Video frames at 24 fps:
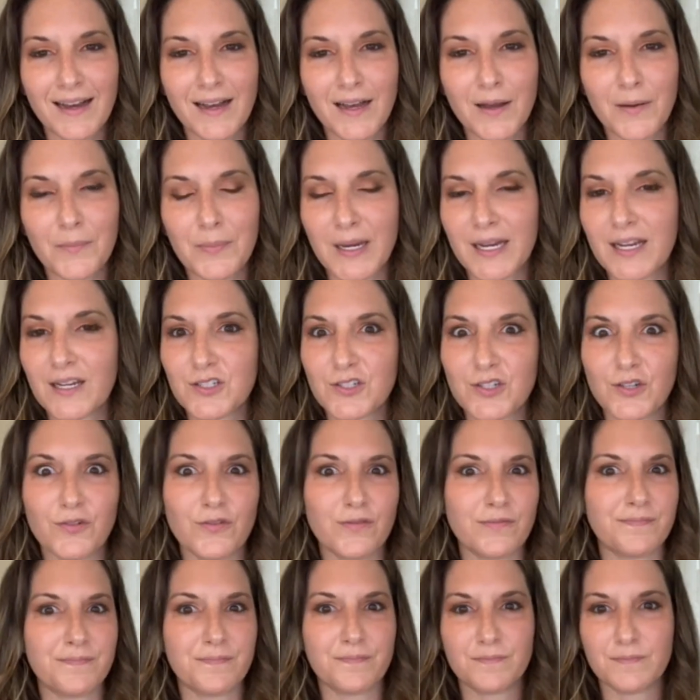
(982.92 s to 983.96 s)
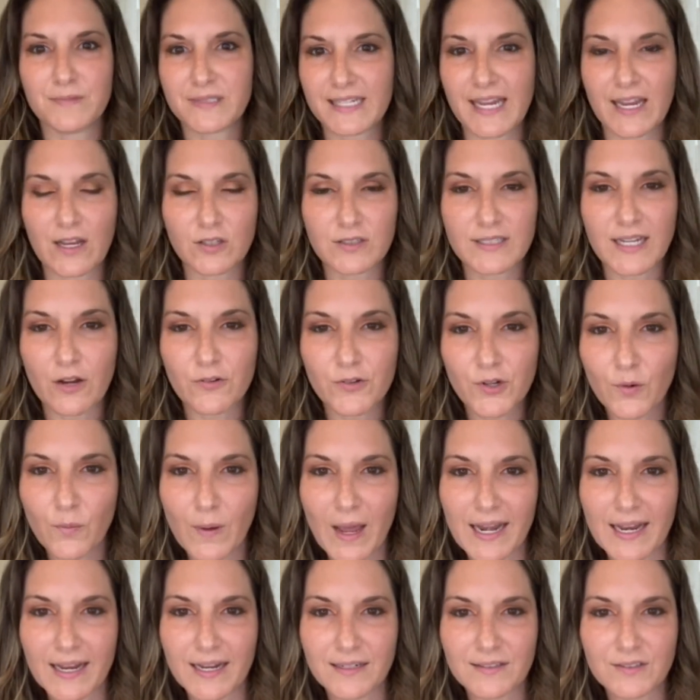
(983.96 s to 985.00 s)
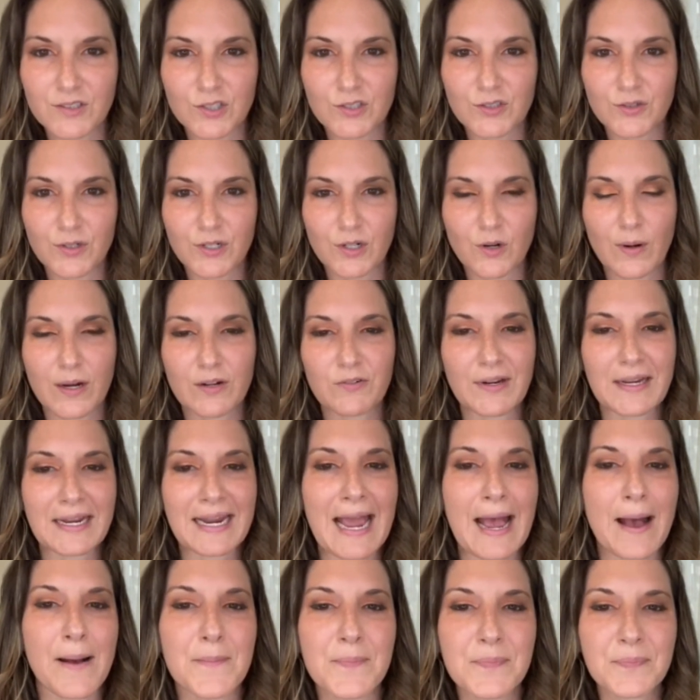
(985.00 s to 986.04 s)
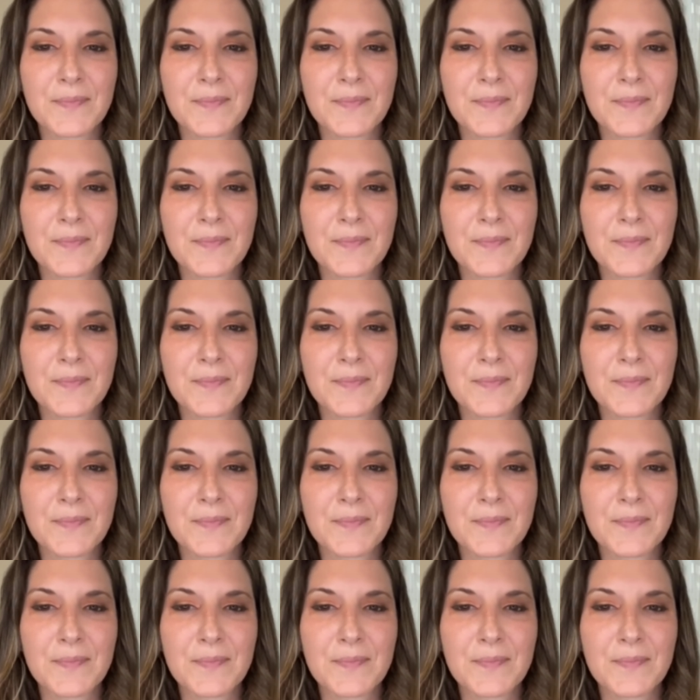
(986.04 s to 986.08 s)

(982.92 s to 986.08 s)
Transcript: because you've scaled down your wedding, just doing a quick recap.